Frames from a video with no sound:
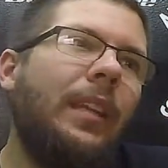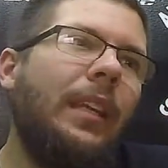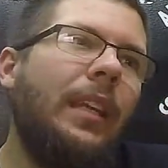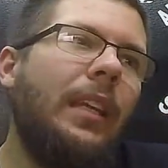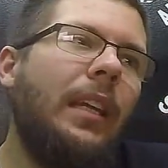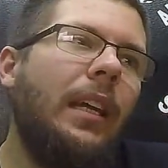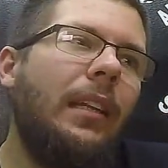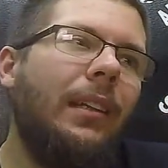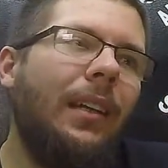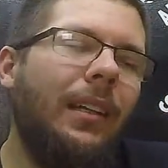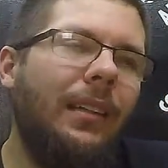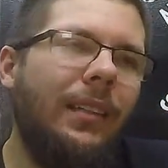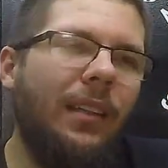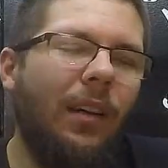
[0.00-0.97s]
not
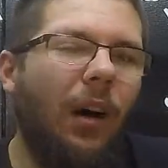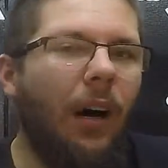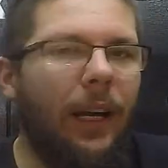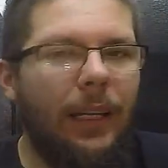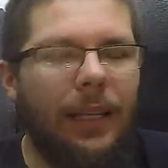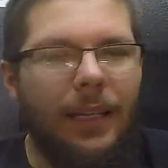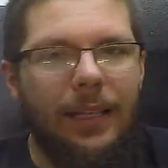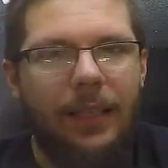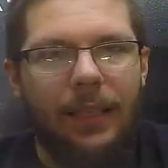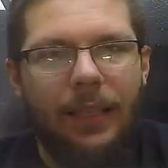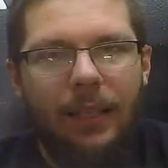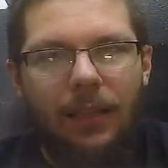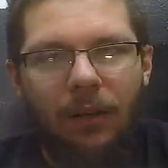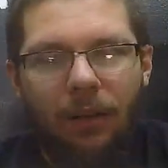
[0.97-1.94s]
the highest
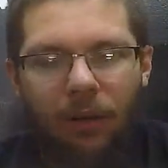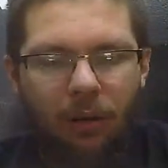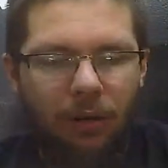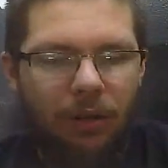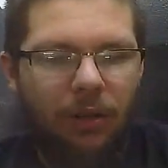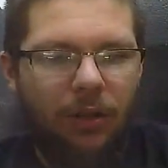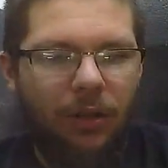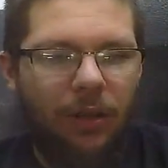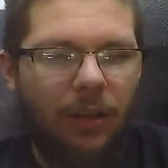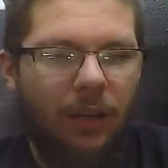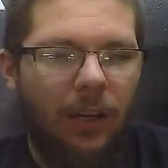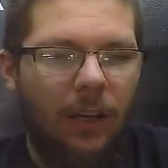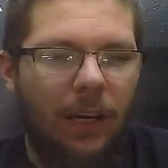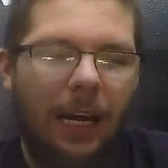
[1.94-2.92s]
cost
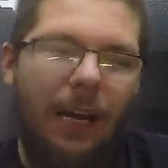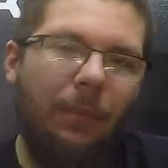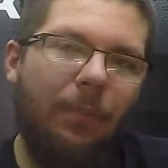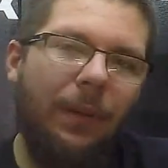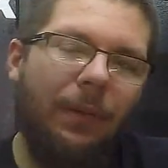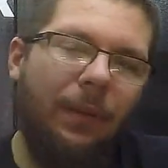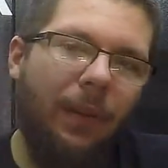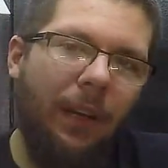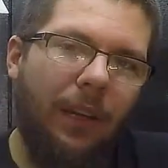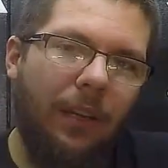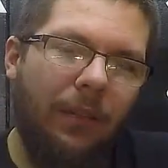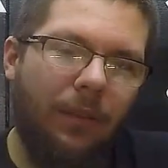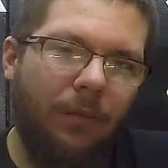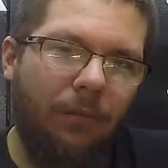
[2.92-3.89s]
amplifiers
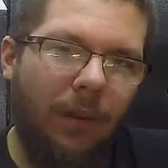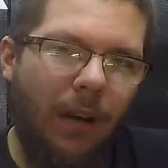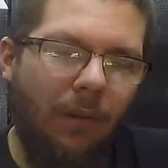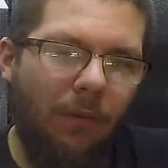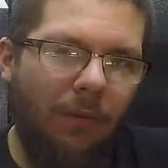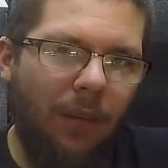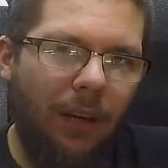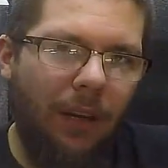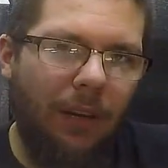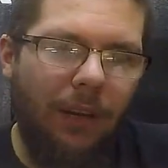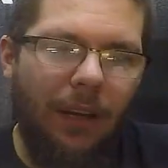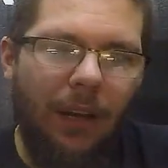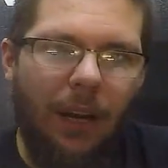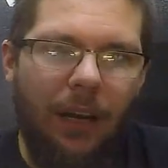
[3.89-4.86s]
around there, they
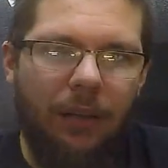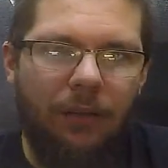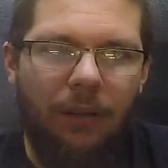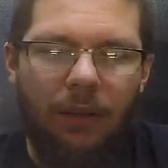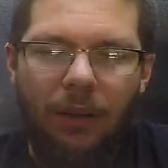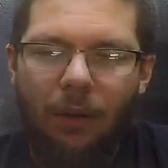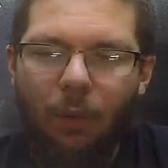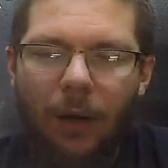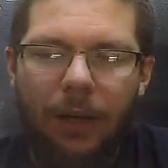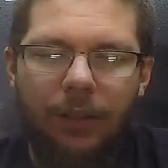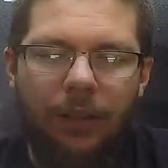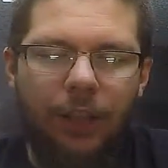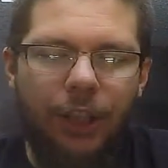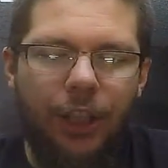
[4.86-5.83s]
are actually quite
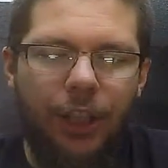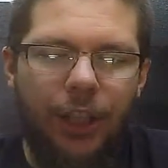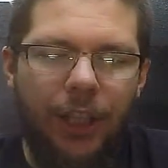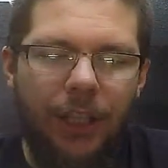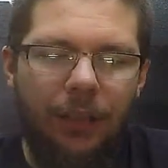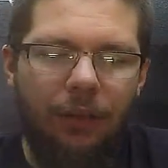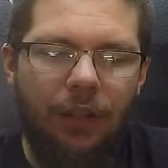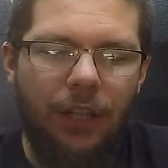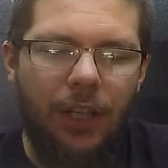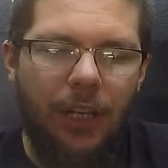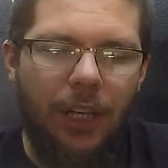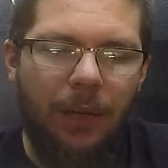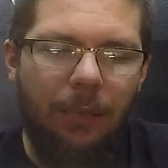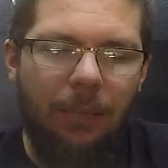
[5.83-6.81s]

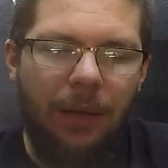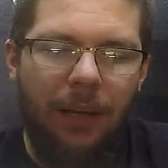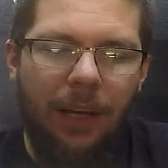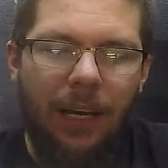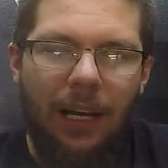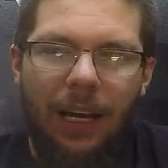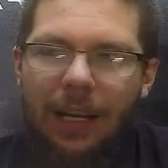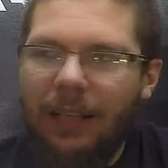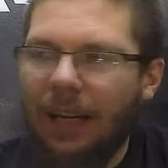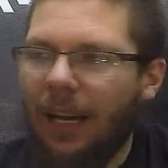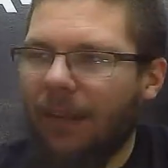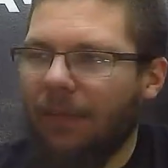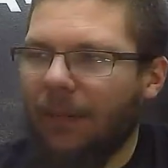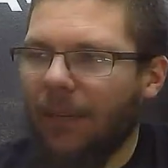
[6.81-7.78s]
cheap. And
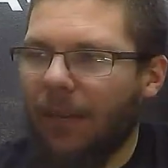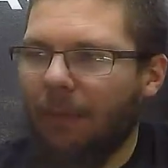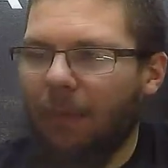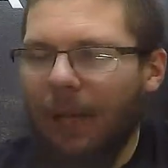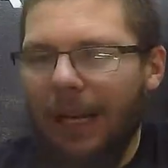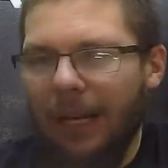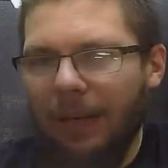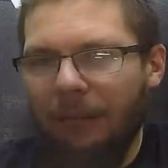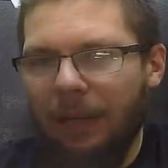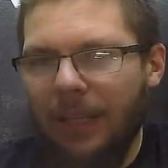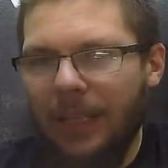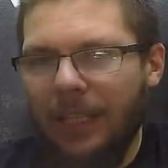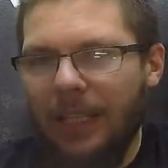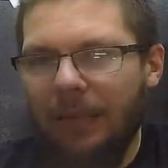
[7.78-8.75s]
having a black
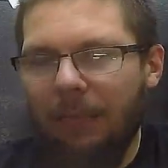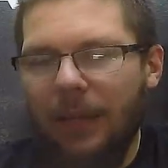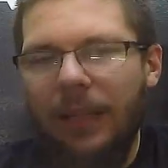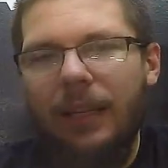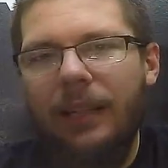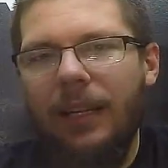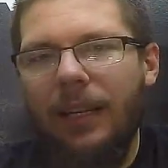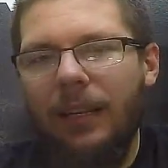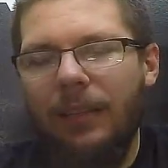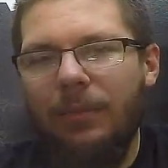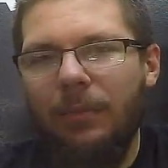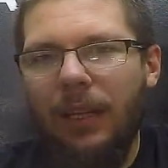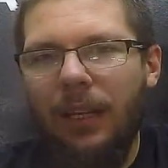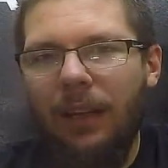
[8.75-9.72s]
PCB tells
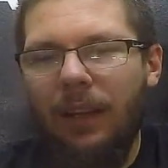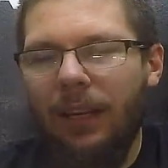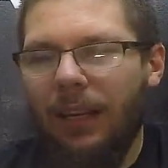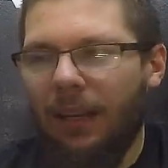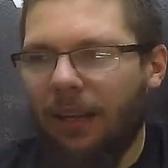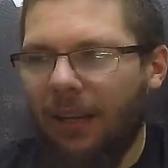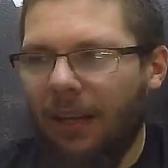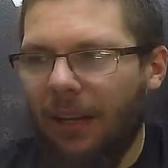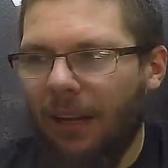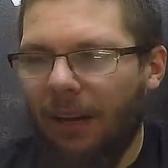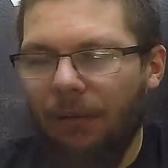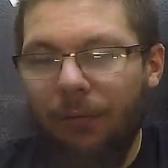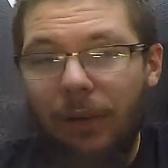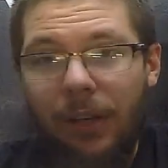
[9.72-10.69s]
me that they have
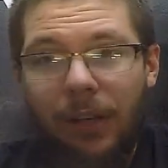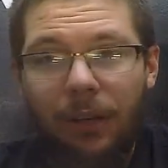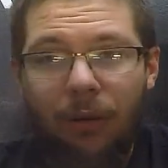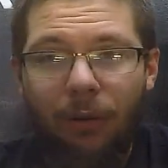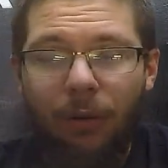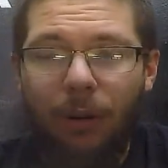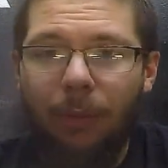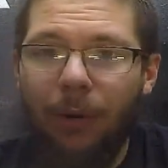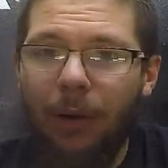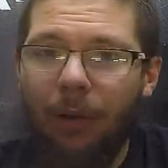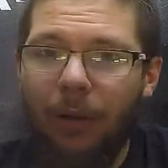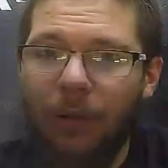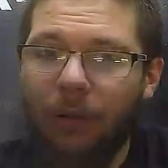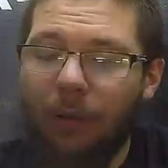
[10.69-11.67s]
really thought about
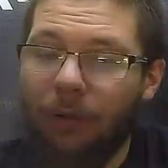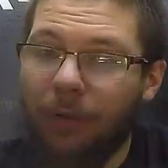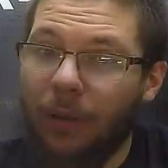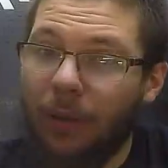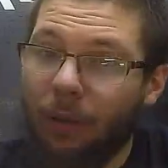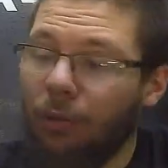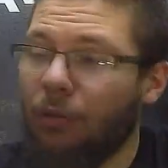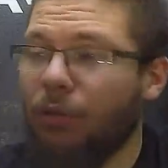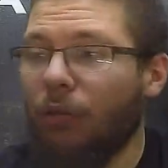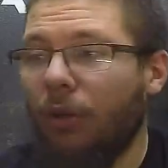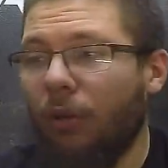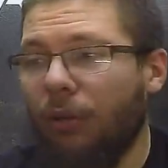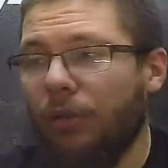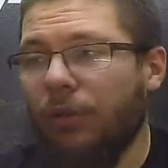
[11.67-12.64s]
it of the looks
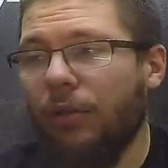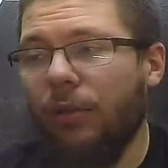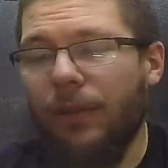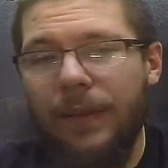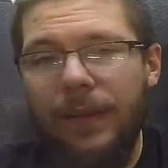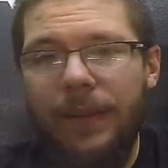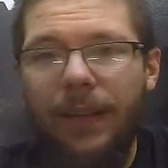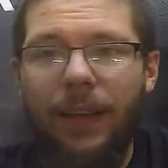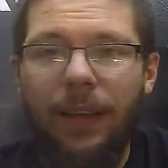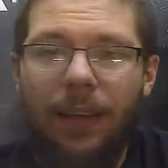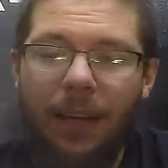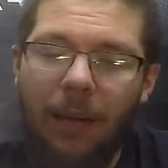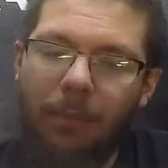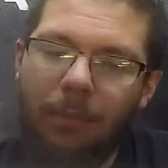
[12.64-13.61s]
also inside the
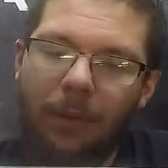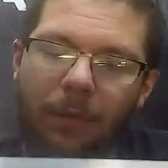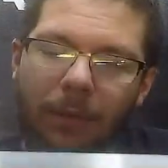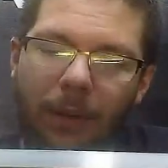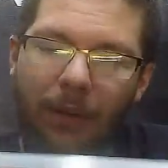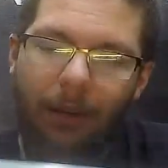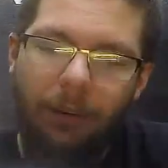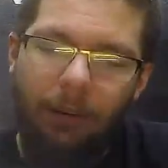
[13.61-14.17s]
amplifier.